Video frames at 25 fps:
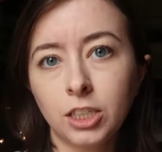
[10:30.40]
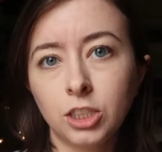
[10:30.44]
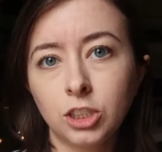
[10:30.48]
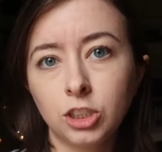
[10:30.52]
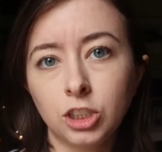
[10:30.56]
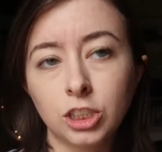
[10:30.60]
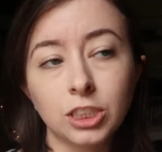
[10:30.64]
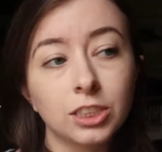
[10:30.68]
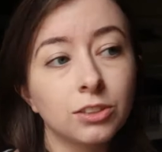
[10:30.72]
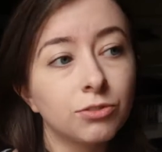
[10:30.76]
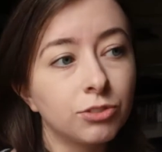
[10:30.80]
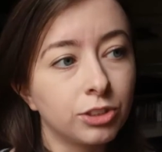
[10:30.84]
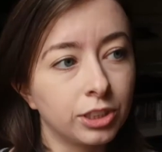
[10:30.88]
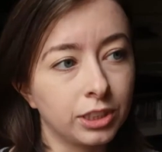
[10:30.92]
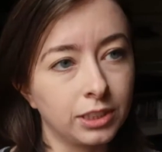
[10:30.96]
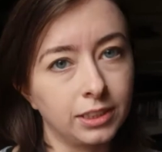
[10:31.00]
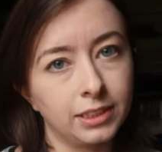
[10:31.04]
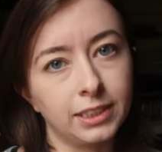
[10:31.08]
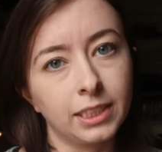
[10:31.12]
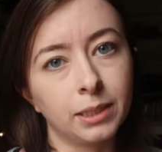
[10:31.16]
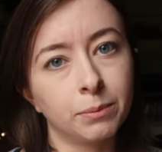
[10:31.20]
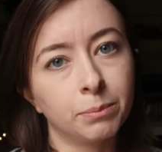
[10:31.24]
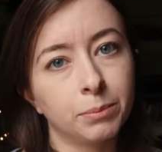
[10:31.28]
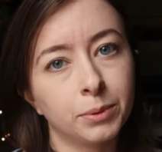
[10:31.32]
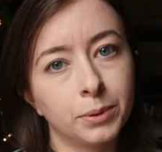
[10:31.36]
Just for
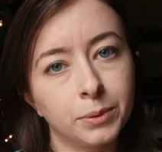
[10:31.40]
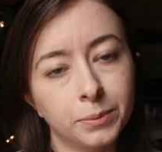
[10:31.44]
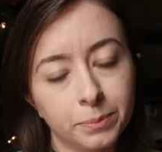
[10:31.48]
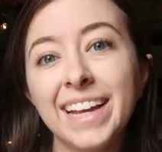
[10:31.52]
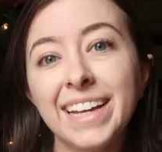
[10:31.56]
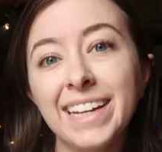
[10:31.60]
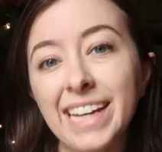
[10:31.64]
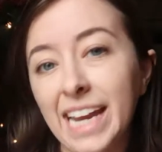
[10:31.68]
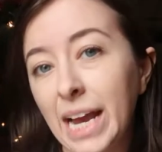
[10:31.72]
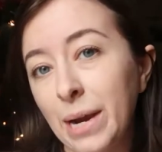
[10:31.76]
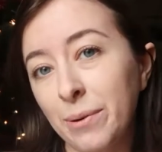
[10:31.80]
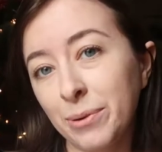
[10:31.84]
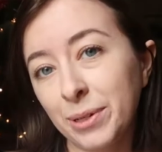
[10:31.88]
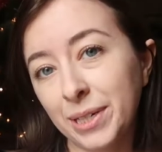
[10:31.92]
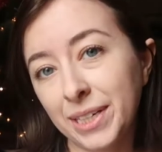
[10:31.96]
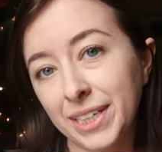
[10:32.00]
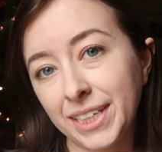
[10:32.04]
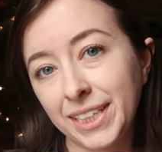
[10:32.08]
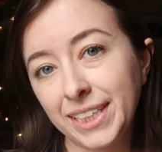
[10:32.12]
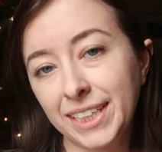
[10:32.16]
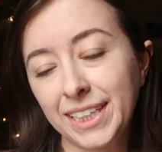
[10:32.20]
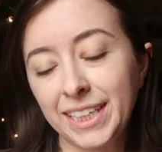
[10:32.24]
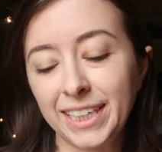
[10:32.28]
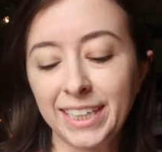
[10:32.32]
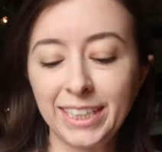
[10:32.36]
example. Now we're
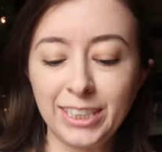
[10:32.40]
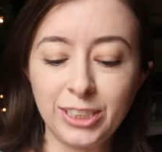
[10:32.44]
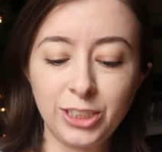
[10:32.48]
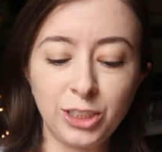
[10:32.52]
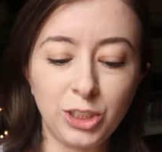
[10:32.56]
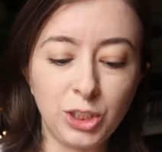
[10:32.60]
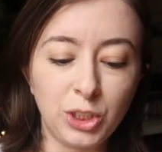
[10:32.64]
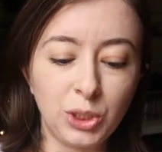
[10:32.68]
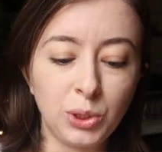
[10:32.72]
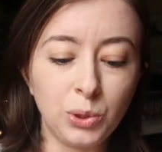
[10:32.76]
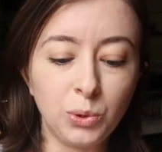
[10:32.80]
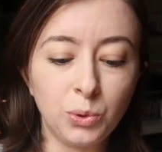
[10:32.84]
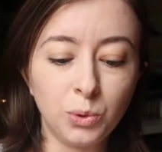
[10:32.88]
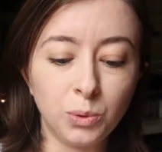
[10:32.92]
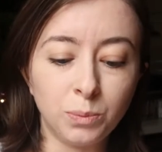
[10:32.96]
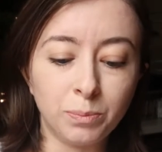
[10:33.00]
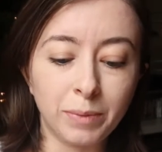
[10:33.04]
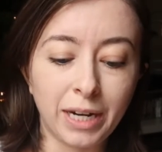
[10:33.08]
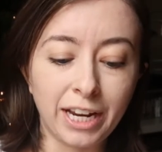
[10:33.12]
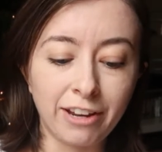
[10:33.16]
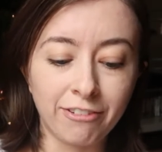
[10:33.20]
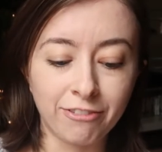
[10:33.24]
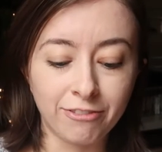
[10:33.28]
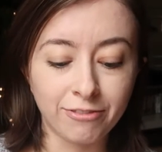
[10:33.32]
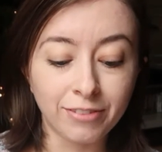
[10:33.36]
gonna get into
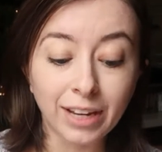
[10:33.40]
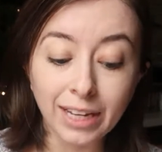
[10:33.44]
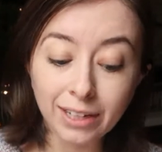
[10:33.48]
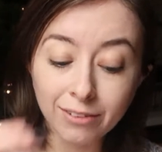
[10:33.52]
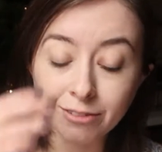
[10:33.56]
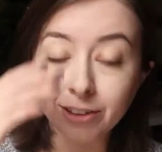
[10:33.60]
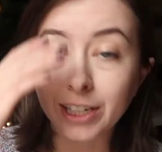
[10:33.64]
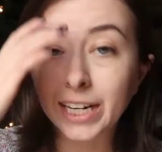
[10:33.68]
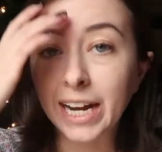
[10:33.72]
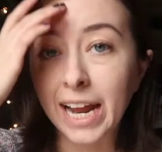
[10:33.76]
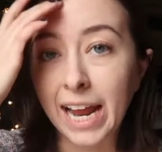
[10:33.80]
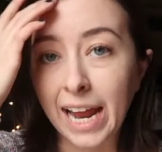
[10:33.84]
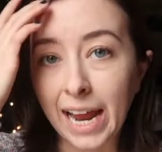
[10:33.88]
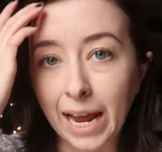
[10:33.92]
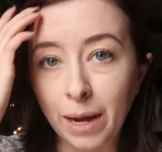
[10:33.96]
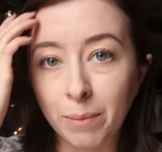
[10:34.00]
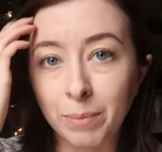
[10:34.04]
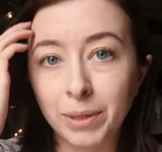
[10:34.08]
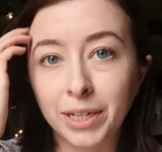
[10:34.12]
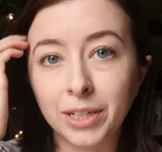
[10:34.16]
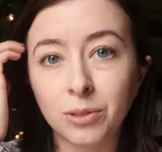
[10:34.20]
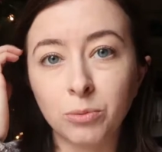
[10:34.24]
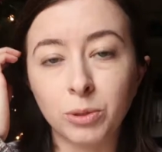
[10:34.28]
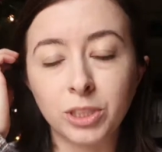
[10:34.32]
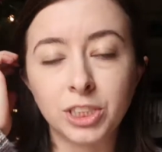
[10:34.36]
my favorite
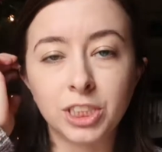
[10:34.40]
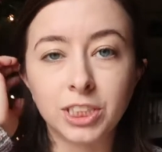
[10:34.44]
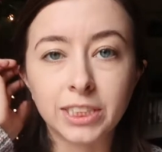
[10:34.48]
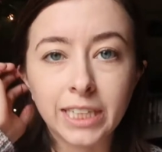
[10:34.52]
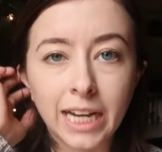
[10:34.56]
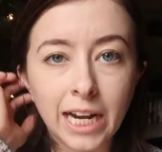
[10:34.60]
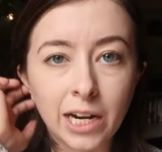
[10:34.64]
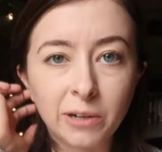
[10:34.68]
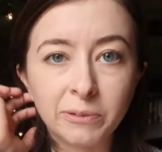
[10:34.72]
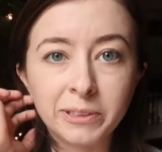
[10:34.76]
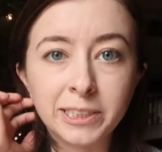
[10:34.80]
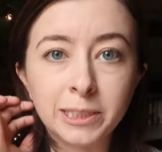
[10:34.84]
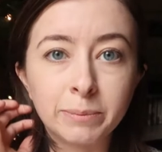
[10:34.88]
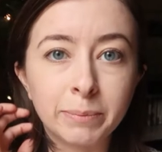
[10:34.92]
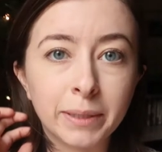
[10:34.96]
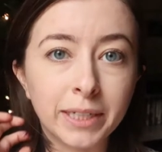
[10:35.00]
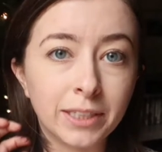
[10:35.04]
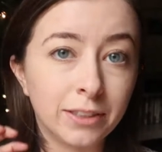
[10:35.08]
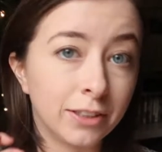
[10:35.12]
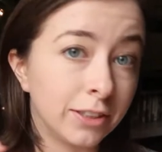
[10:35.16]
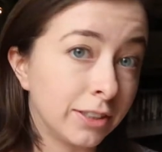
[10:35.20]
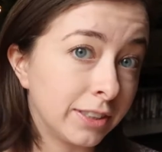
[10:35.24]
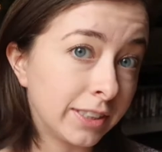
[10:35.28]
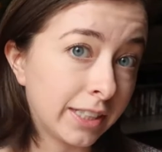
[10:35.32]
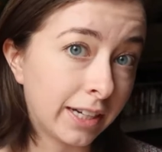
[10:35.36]
habit, which is how we
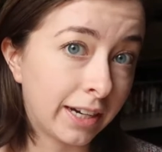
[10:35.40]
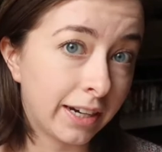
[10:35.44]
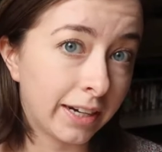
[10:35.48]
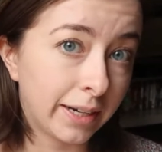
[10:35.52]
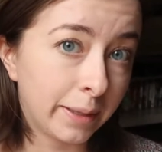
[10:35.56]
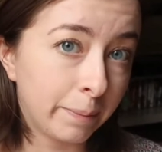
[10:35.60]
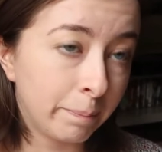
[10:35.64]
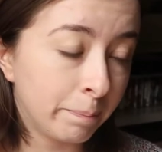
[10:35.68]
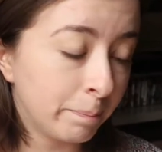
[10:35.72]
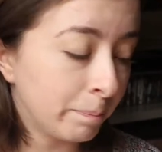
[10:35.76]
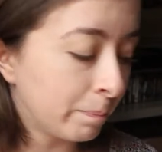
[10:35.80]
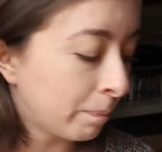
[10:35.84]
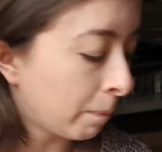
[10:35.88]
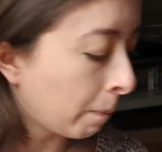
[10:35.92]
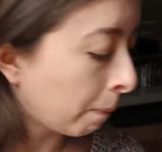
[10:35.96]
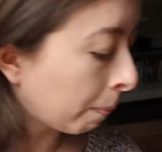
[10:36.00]
spend our time.